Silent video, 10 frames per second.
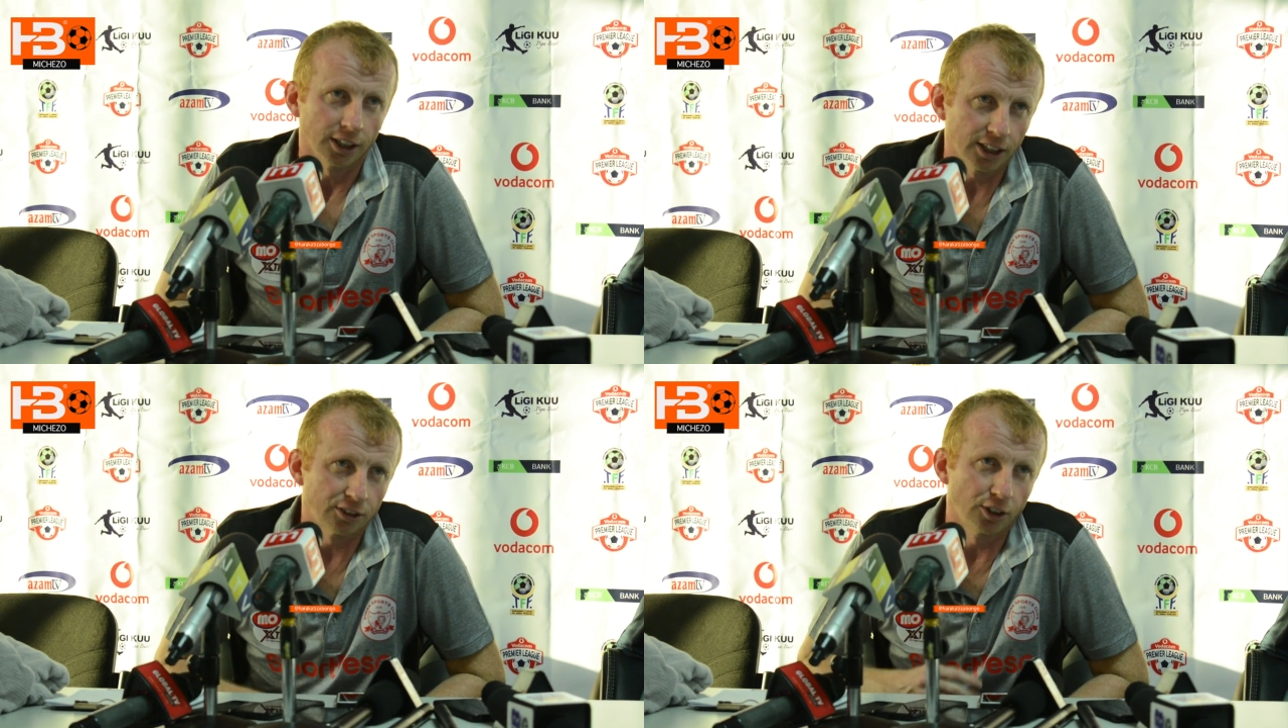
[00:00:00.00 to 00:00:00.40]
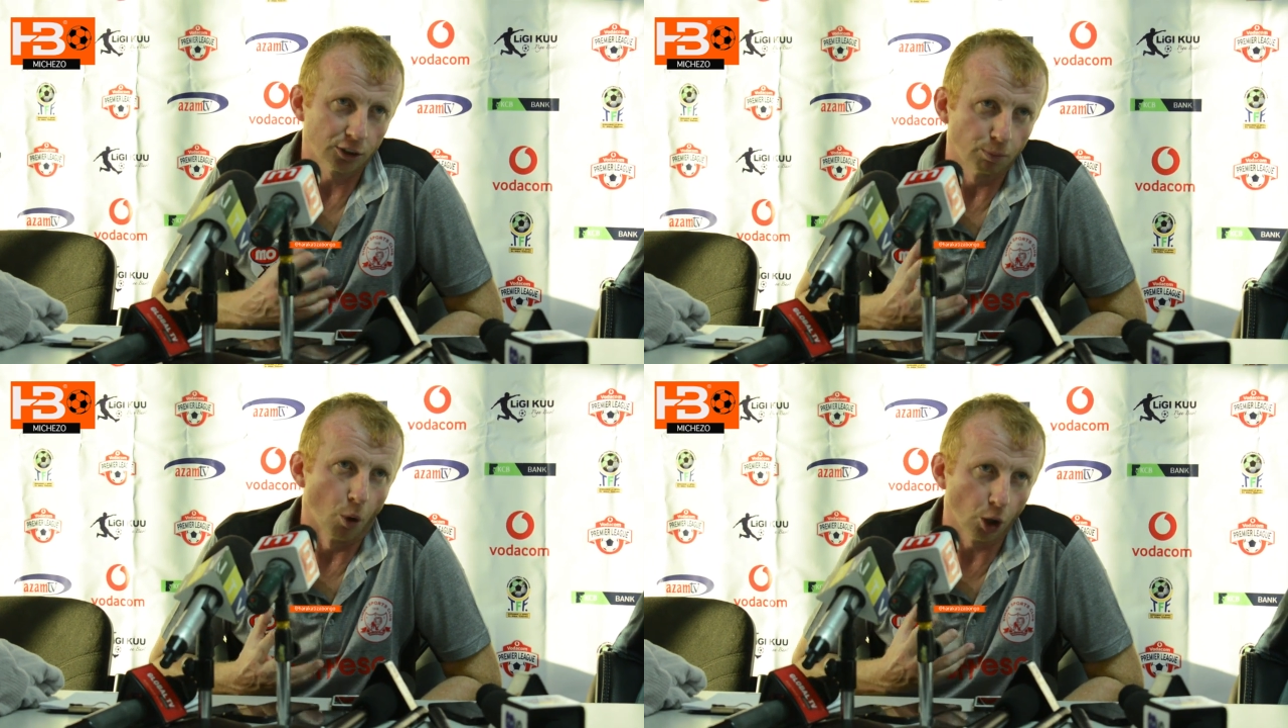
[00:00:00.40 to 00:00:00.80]
It's the
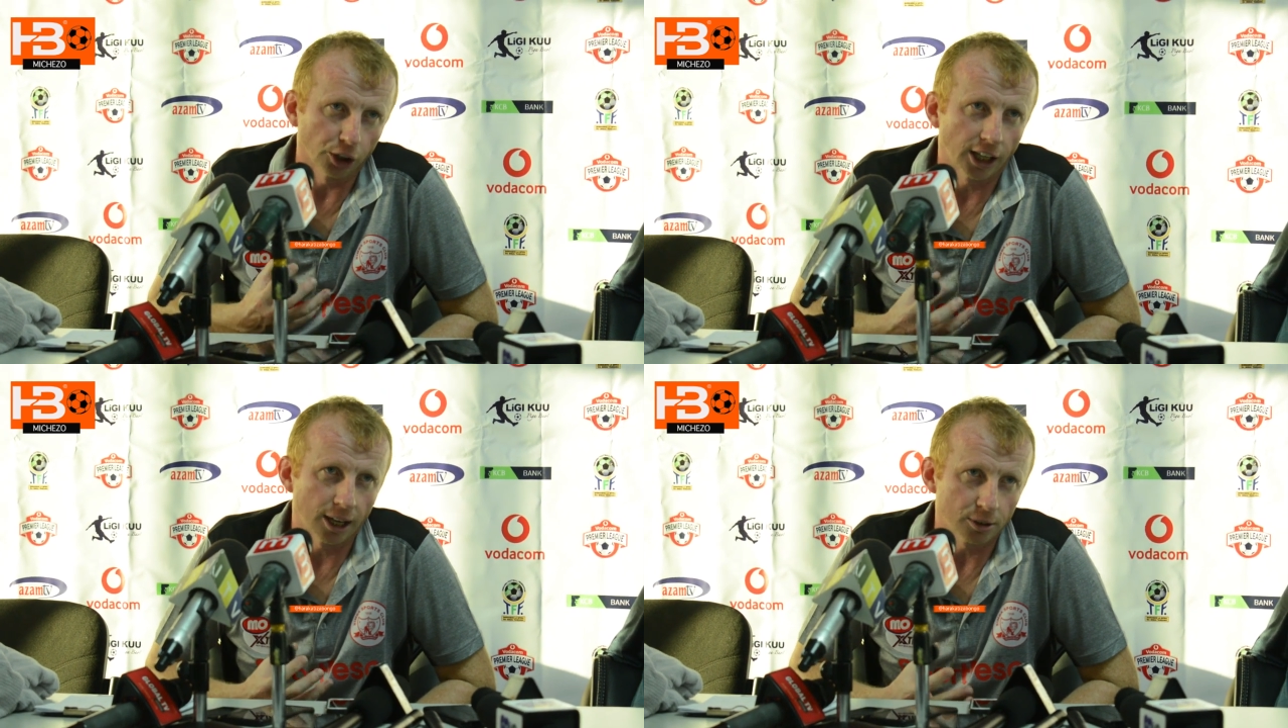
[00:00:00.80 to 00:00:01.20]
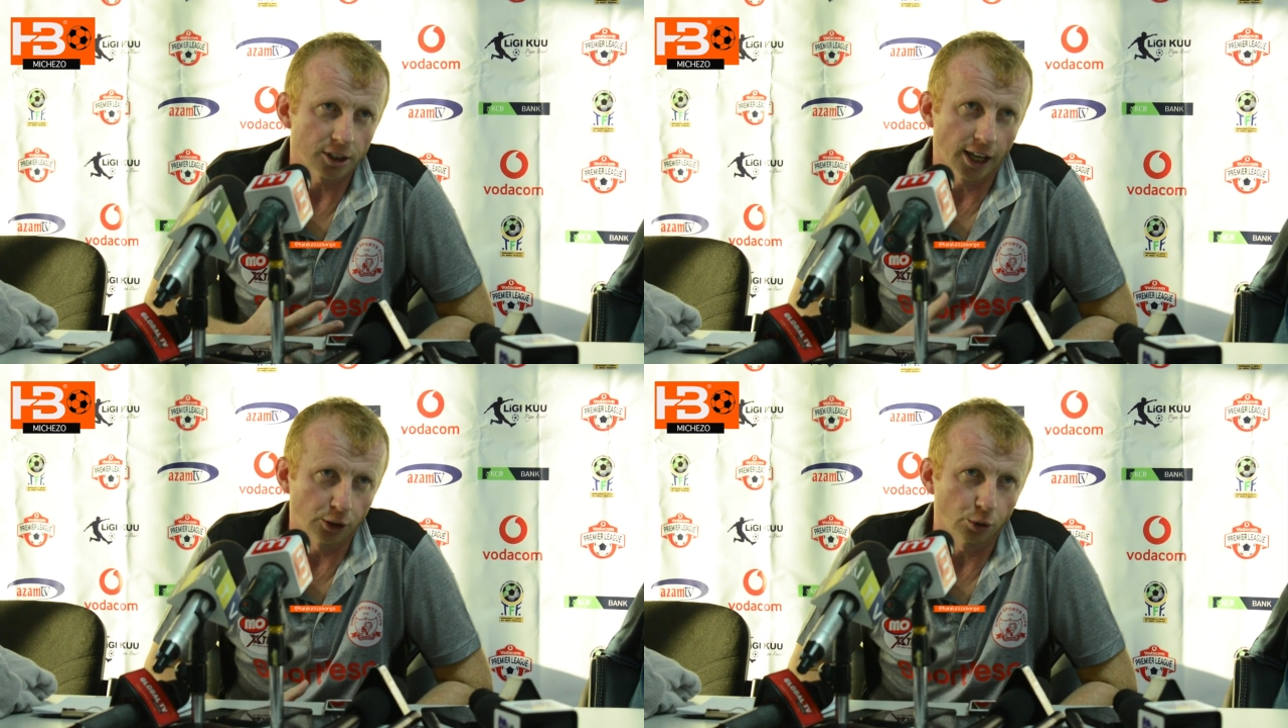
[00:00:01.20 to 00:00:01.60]
small
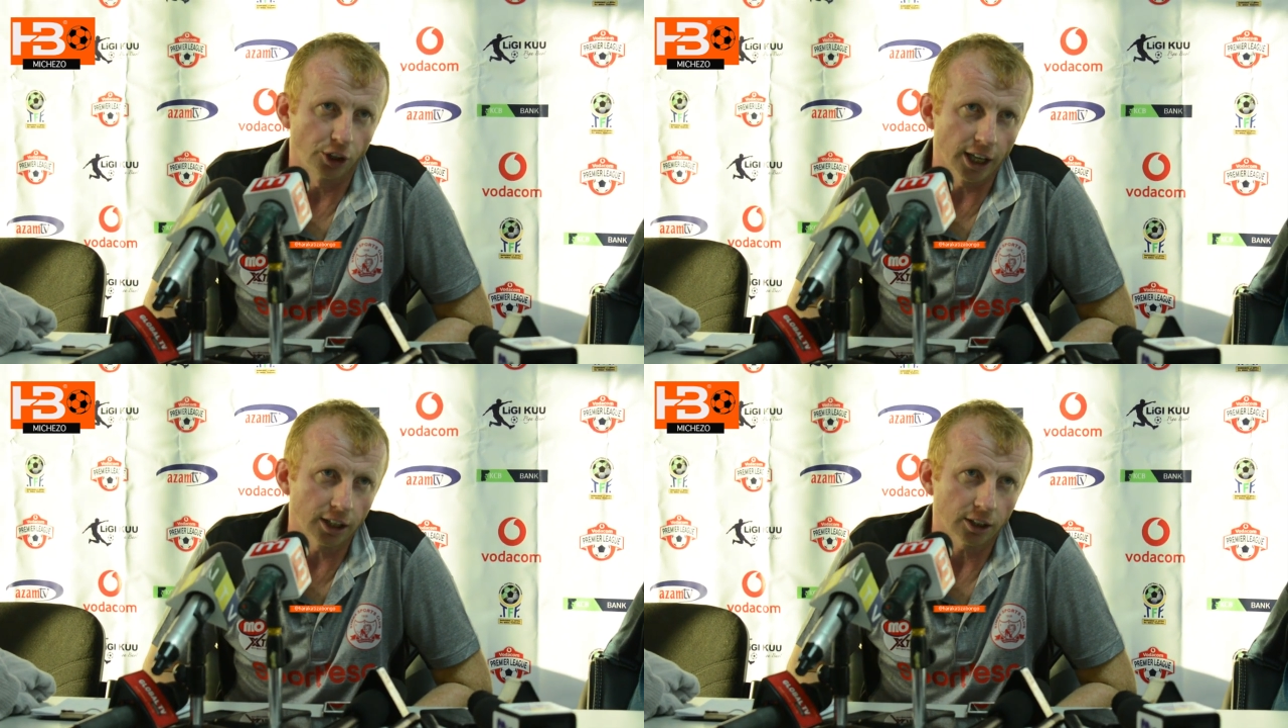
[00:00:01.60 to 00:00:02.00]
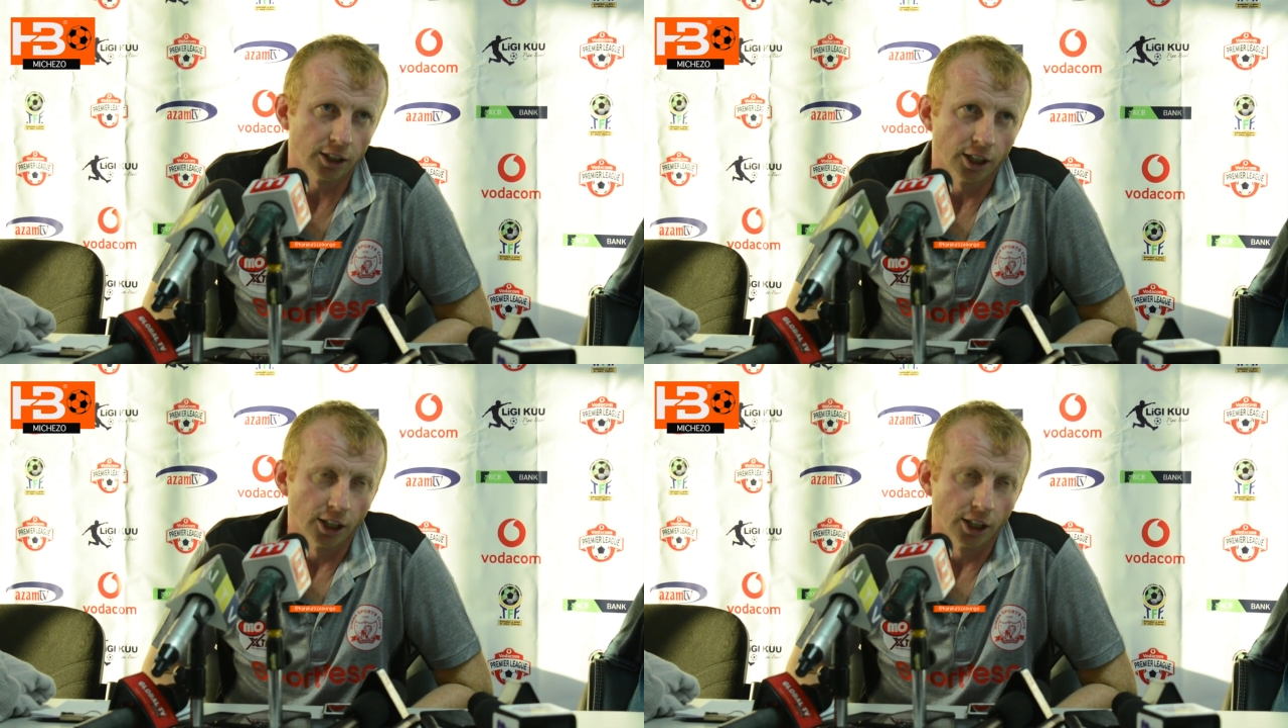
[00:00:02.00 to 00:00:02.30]
games like today